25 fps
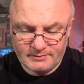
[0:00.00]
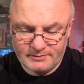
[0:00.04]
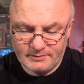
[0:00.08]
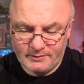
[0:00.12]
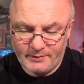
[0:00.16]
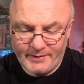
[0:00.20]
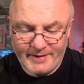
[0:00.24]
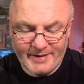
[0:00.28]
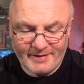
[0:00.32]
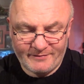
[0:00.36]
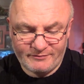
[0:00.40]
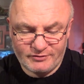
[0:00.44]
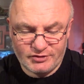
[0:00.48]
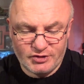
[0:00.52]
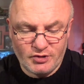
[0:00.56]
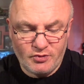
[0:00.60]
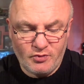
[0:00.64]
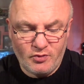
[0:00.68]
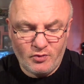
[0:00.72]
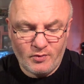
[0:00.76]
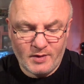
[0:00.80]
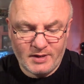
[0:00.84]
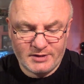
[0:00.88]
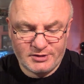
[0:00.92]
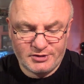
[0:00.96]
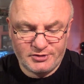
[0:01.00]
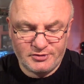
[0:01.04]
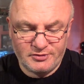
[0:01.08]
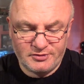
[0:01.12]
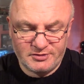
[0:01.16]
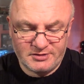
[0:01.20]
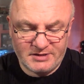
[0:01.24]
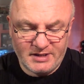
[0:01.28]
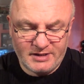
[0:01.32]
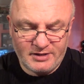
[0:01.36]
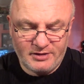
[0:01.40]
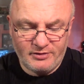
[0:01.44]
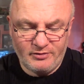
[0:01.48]
We have two questions.
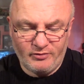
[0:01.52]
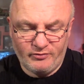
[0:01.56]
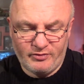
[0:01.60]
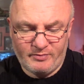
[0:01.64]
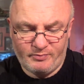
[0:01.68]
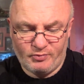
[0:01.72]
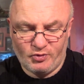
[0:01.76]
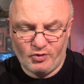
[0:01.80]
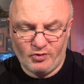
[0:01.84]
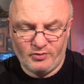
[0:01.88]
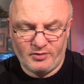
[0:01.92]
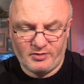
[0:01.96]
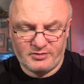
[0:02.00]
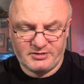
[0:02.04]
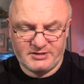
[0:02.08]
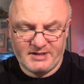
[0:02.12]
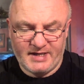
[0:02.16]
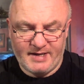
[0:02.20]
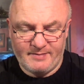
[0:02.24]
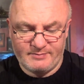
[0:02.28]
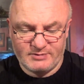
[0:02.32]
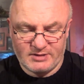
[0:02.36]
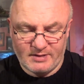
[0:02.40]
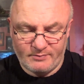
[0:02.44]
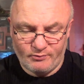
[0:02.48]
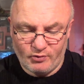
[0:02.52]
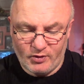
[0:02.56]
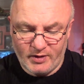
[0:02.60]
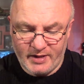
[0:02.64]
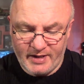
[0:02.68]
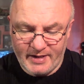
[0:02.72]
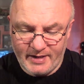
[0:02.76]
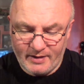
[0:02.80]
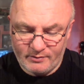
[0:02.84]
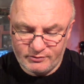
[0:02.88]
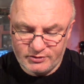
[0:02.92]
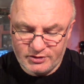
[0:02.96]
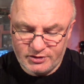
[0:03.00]
Did you know that Prelude Games are
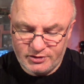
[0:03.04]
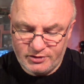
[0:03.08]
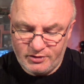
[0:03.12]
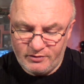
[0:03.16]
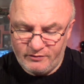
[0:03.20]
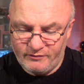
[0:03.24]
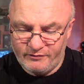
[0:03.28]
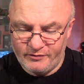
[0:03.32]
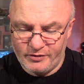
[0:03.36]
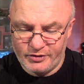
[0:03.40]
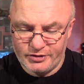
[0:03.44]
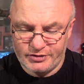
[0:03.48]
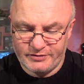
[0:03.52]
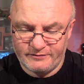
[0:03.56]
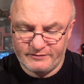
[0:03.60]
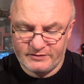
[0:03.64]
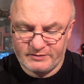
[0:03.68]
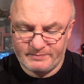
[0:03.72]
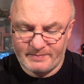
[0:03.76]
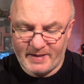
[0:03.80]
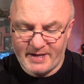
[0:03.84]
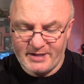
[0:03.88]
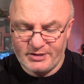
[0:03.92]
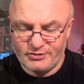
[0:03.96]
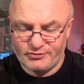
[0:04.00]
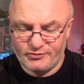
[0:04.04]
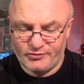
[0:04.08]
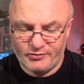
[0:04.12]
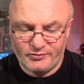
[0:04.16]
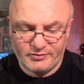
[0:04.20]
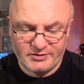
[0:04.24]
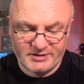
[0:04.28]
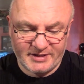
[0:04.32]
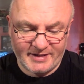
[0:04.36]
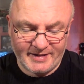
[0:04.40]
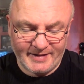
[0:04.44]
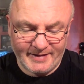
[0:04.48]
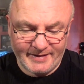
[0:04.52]
bringing out a new version of Space
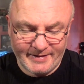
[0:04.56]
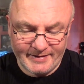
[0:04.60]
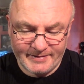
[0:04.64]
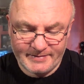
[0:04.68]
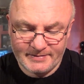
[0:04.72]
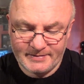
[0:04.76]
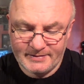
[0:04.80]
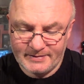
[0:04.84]
Crusade?